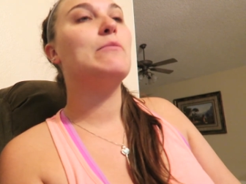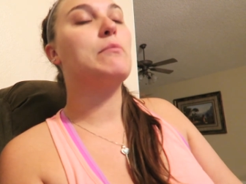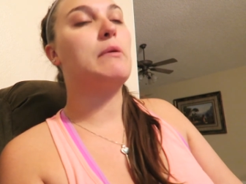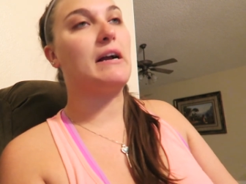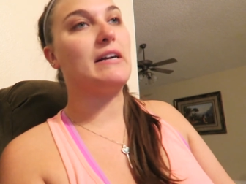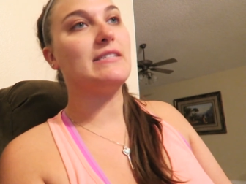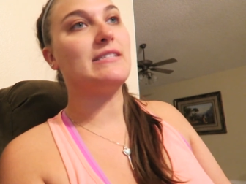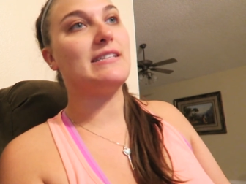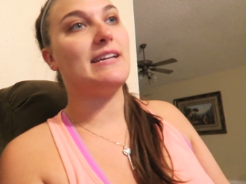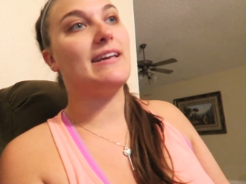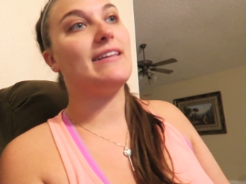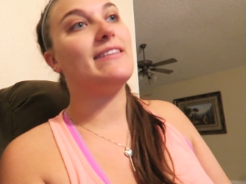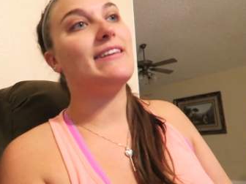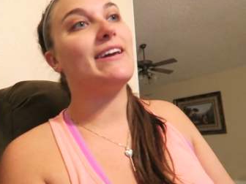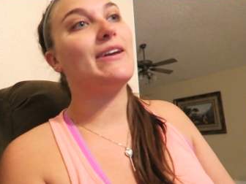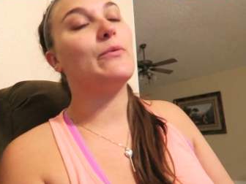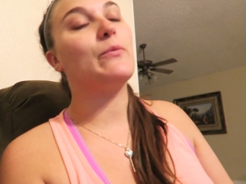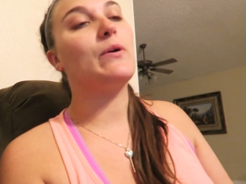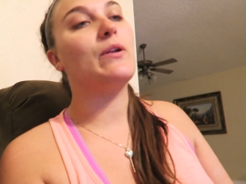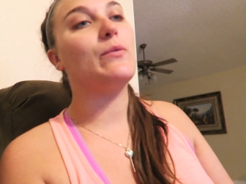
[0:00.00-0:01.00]
Preston,
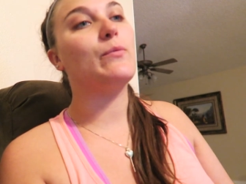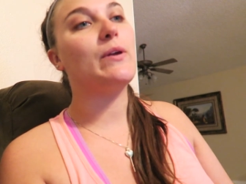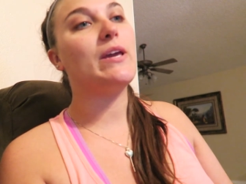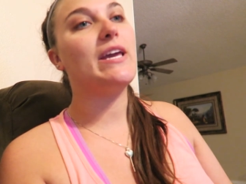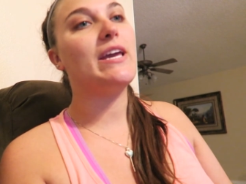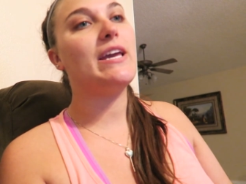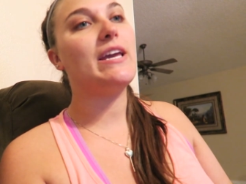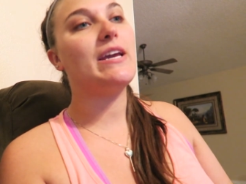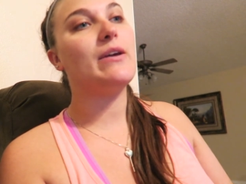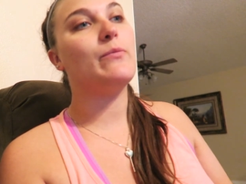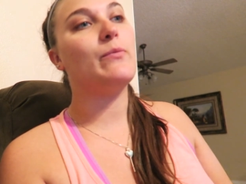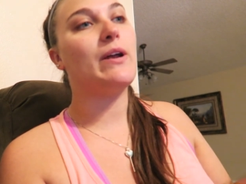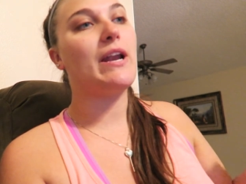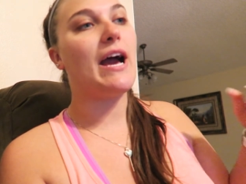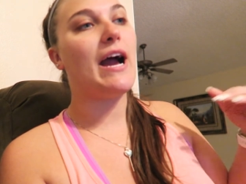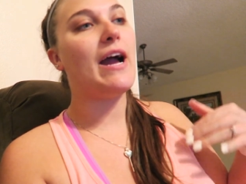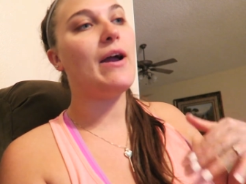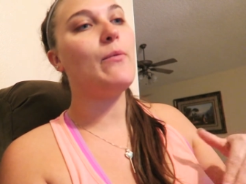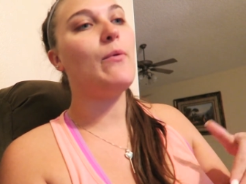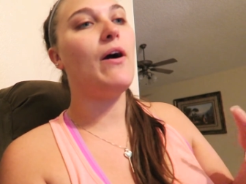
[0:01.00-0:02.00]
like when
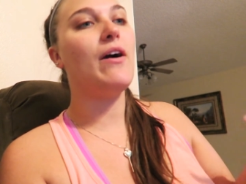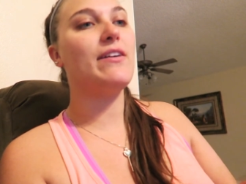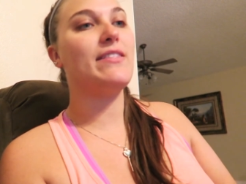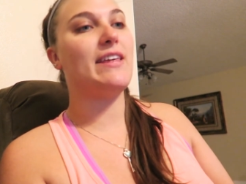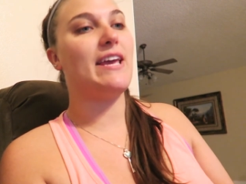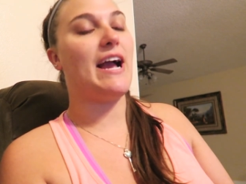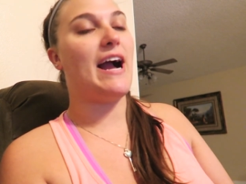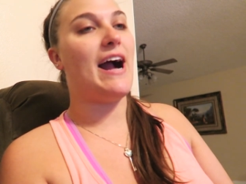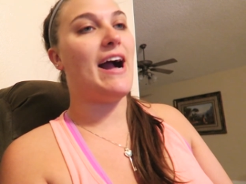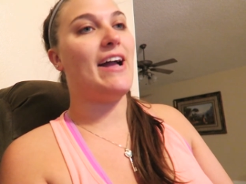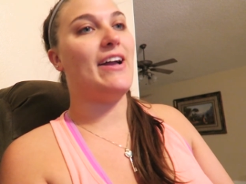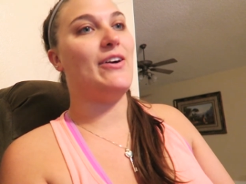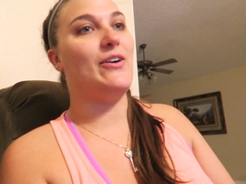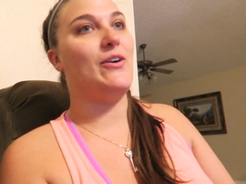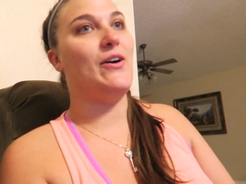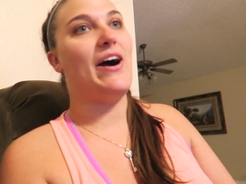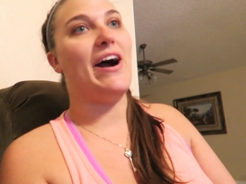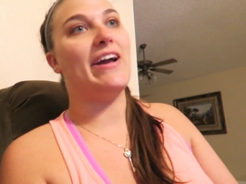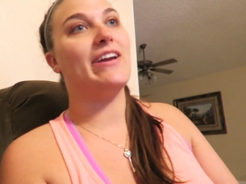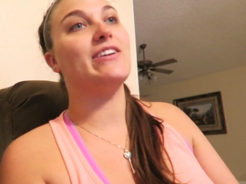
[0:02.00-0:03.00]
I walked the
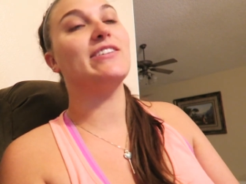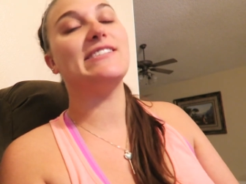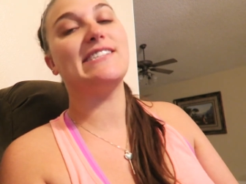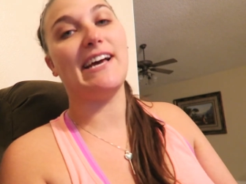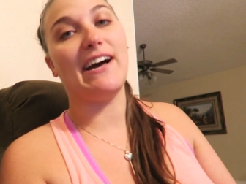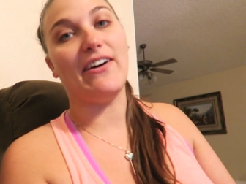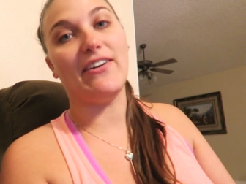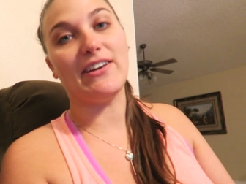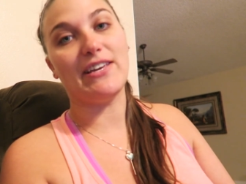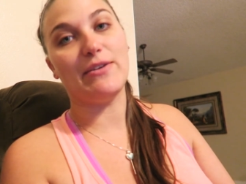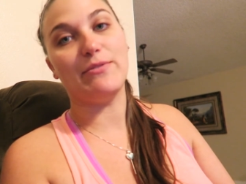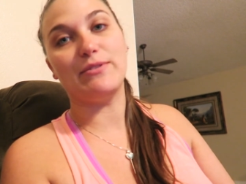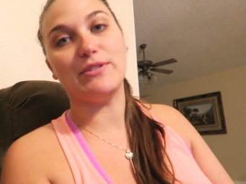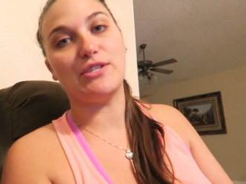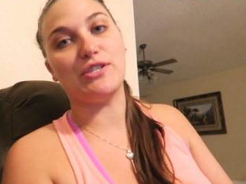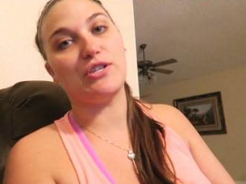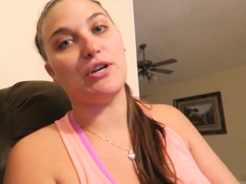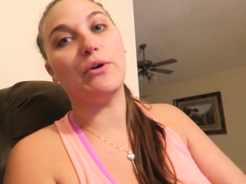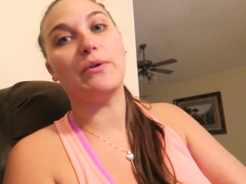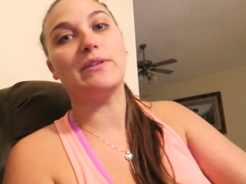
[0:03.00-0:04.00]
aisle, I could tell he
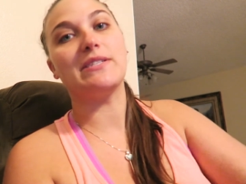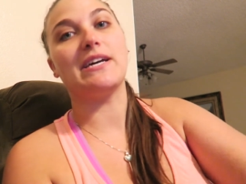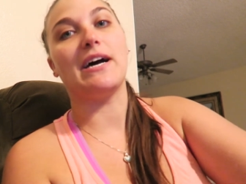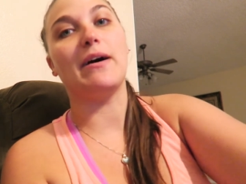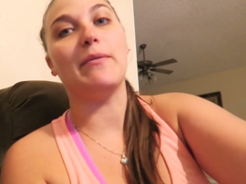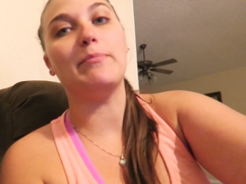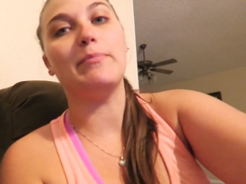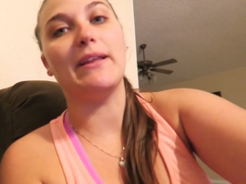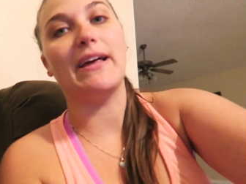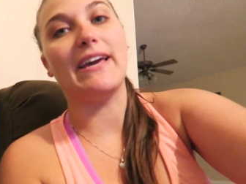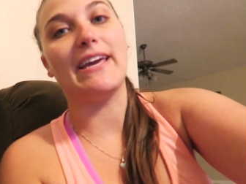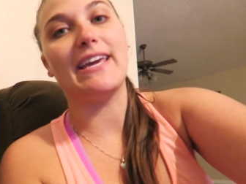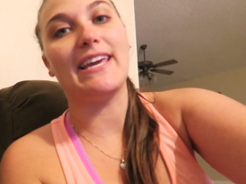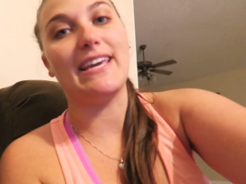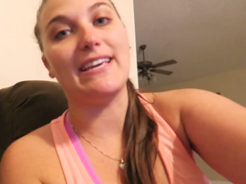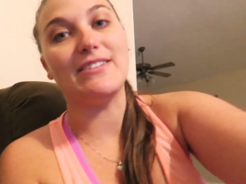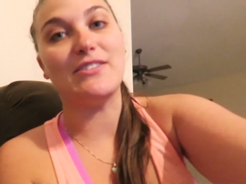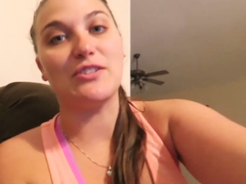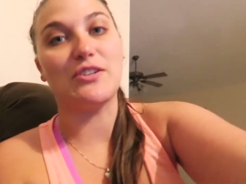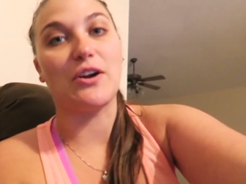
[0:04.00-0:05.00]
was choked up. Like,
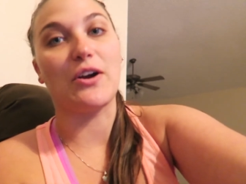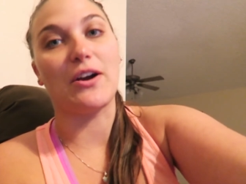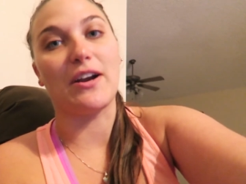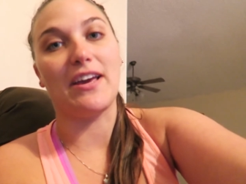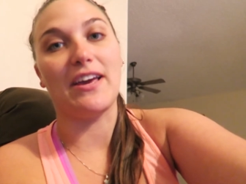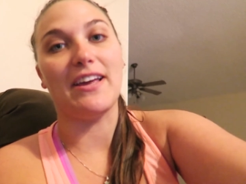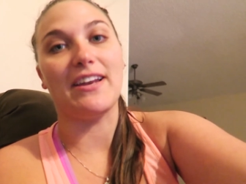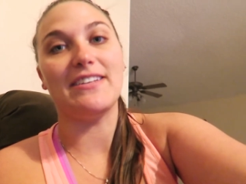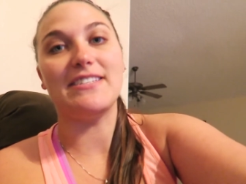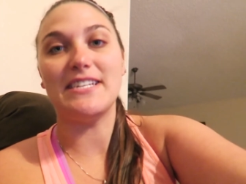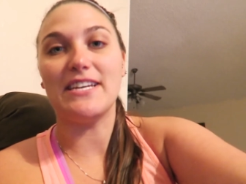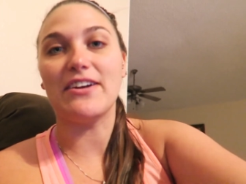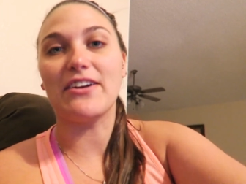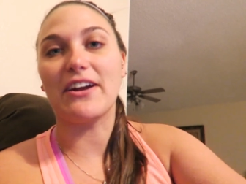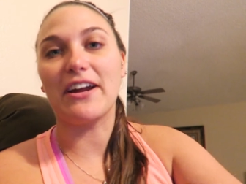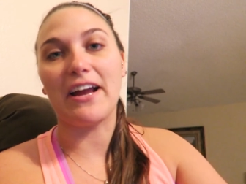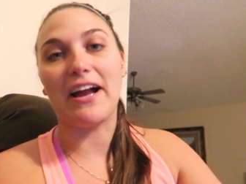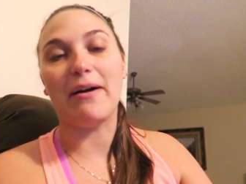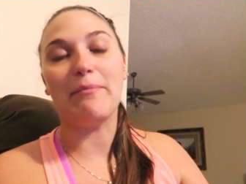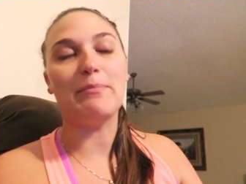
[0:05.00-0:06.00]
he started
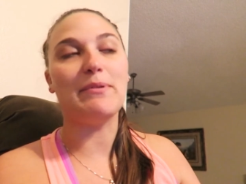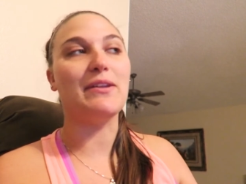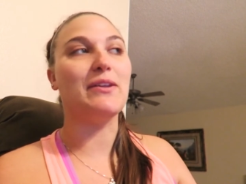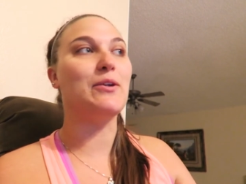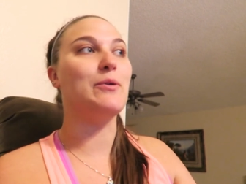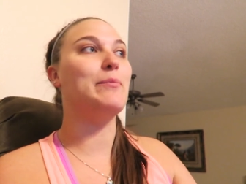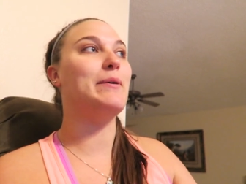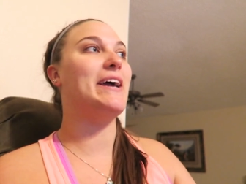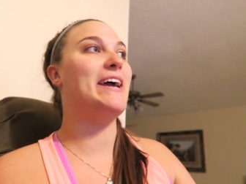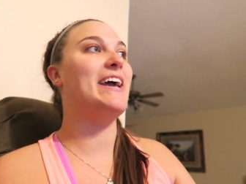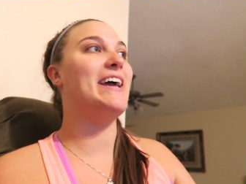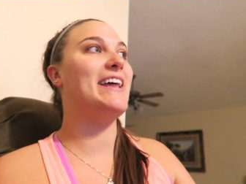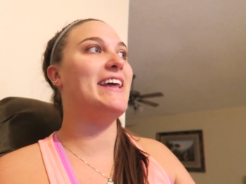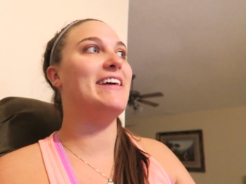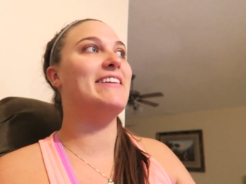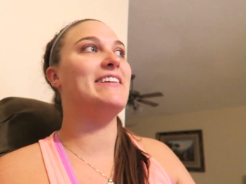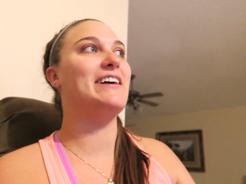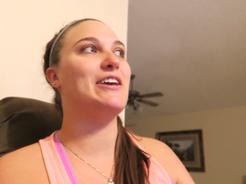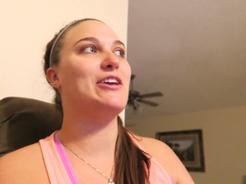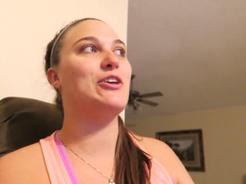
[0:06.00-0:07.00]
tearing up a little bit,
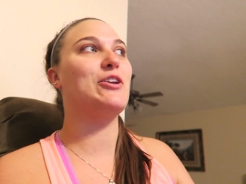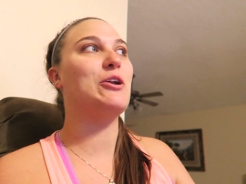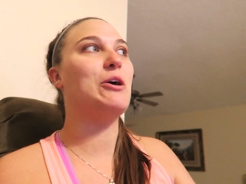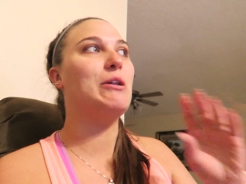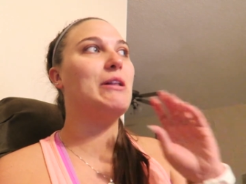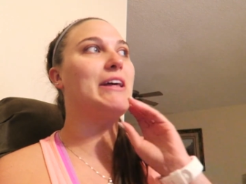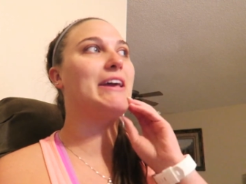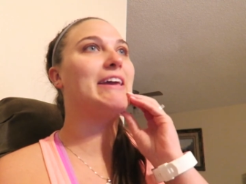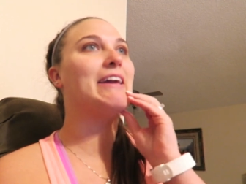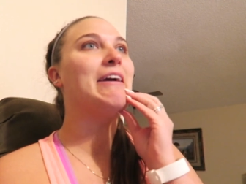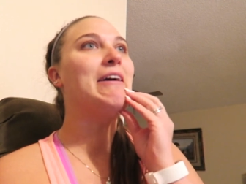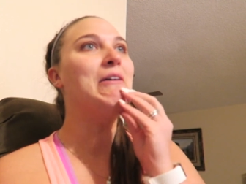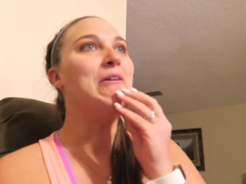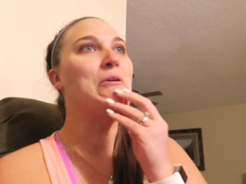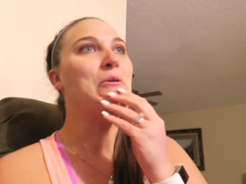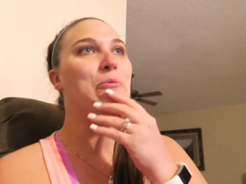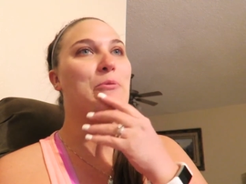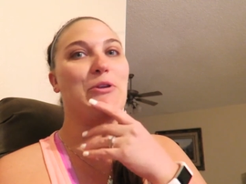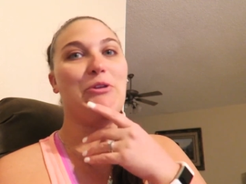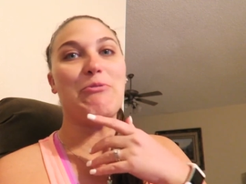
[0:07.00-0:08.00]
and like, you know, like
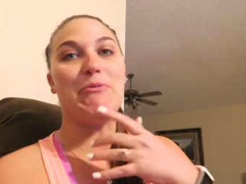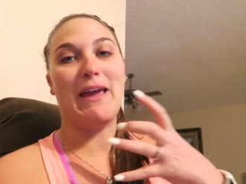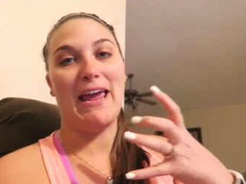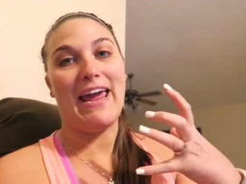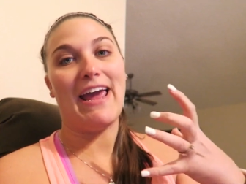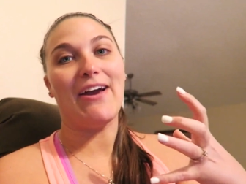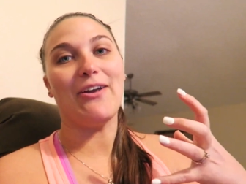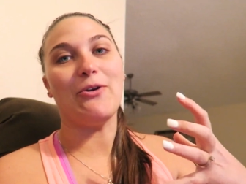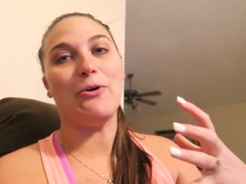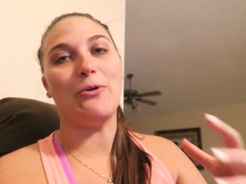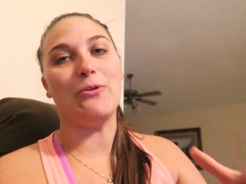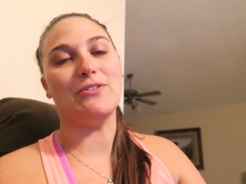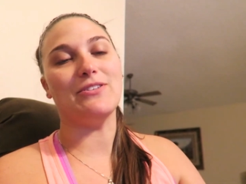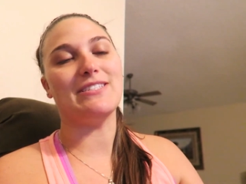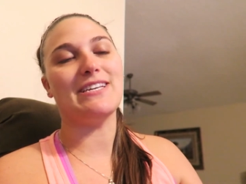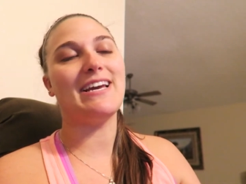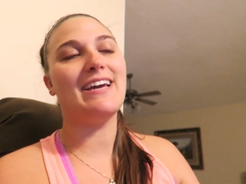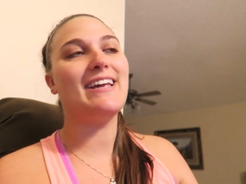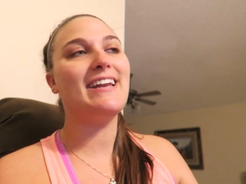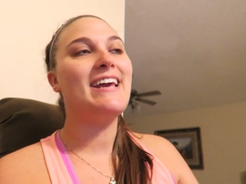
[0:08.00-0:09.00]
when you can't
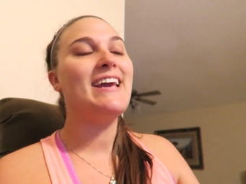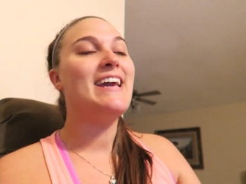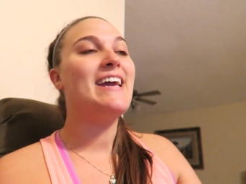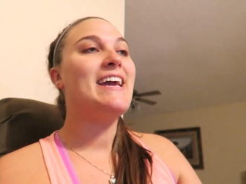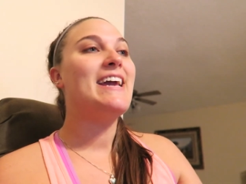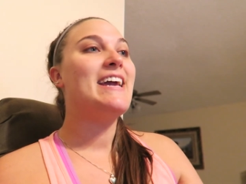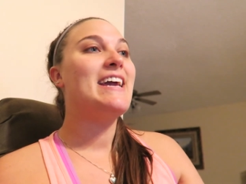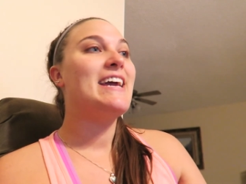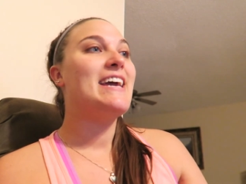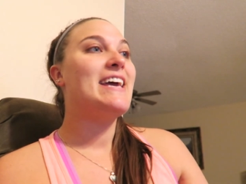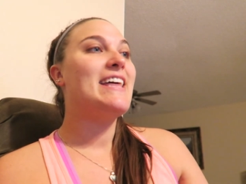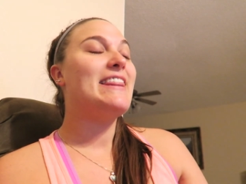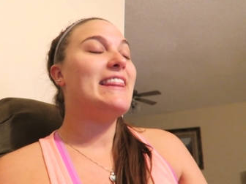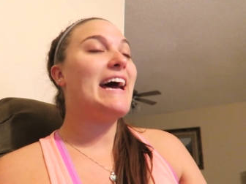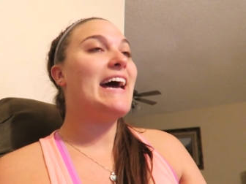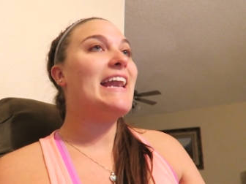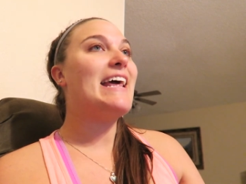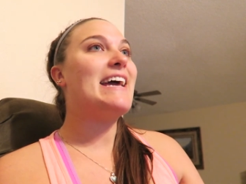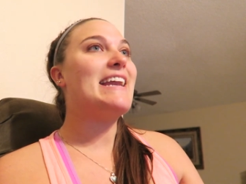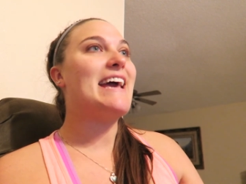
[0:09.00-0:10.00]
hold it.
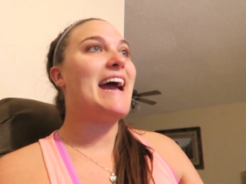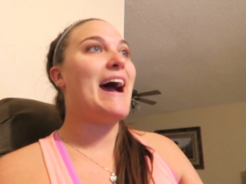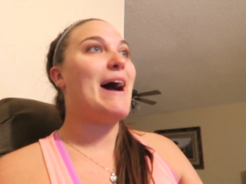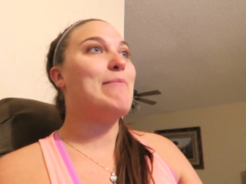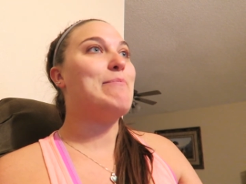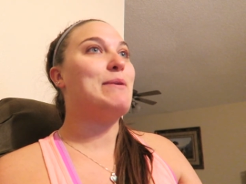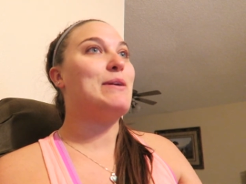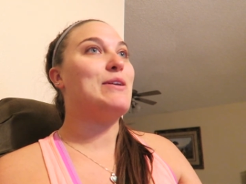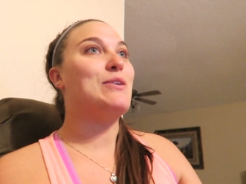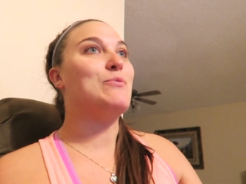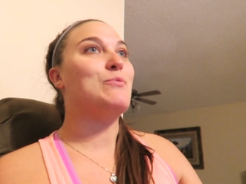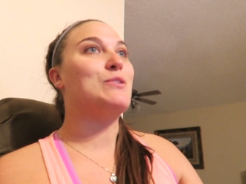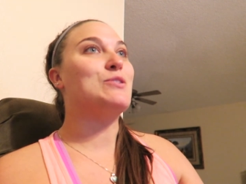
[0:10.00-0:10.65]
that had happened,